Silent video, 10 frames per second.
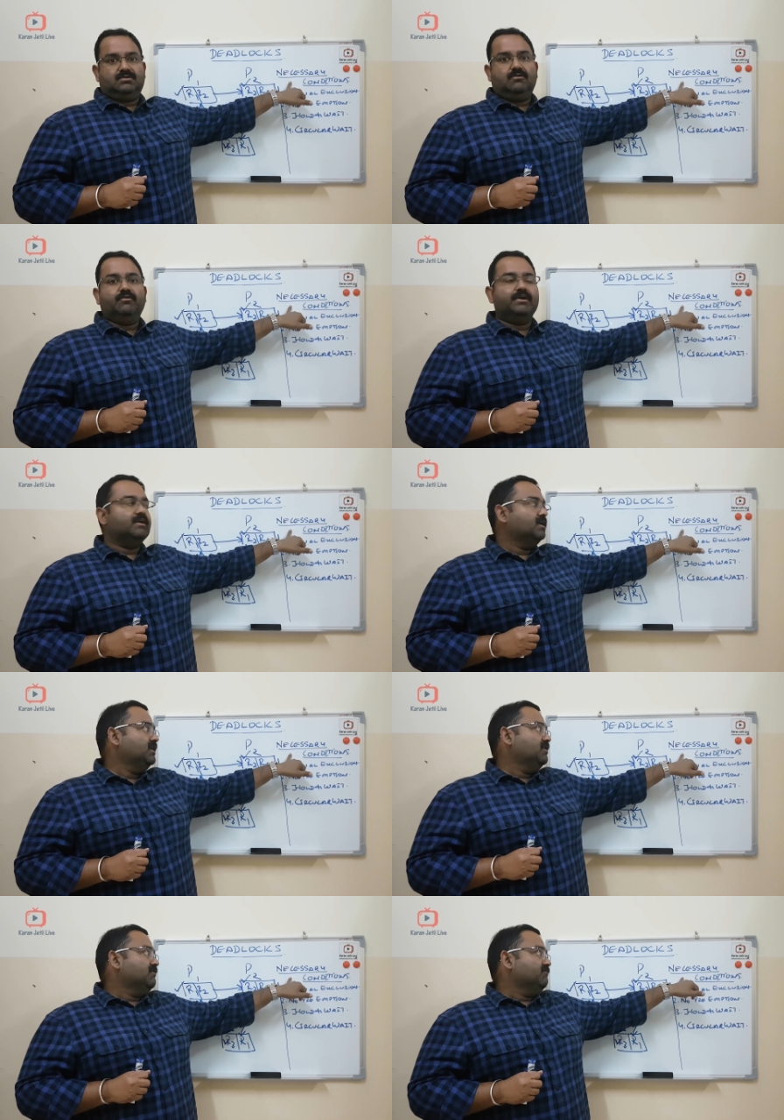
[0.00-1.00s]
okay,
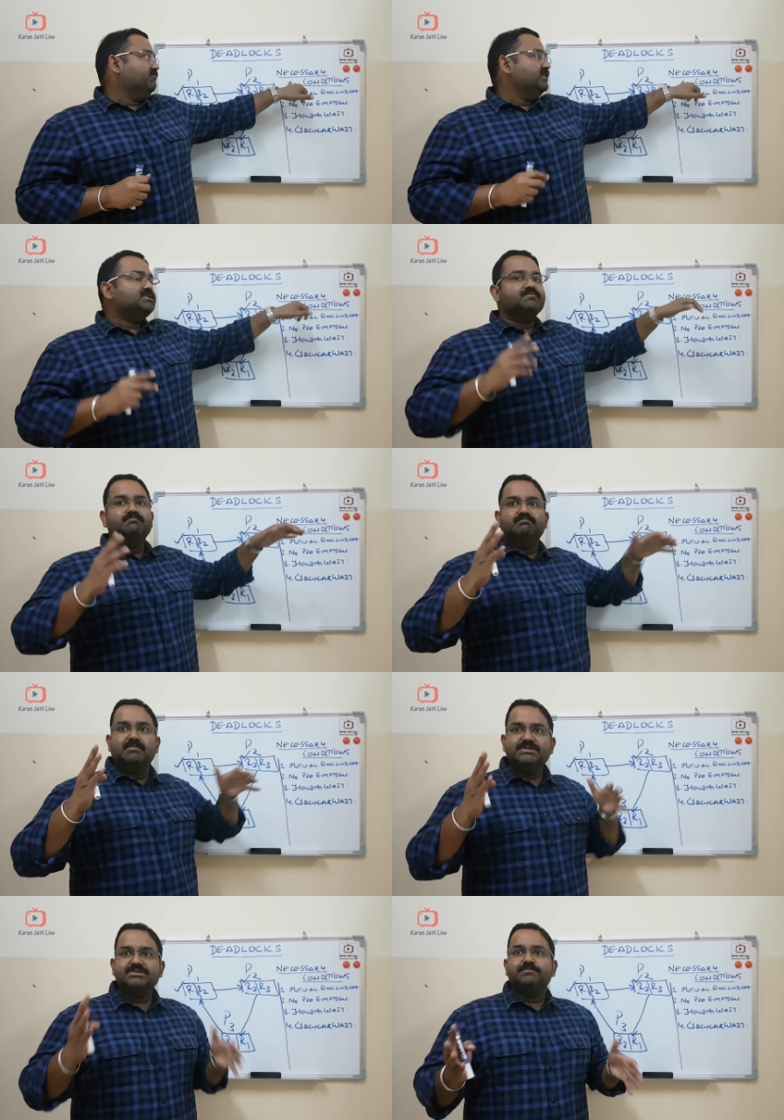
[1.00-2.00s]
which
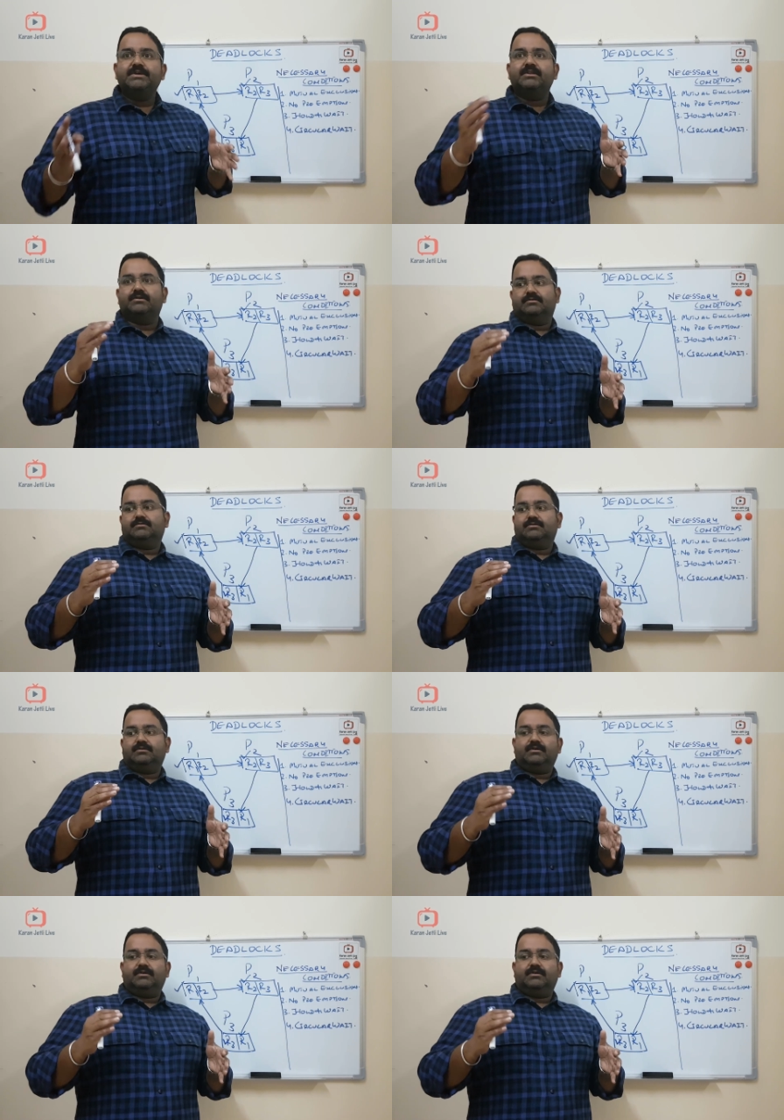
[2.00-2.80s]
must be there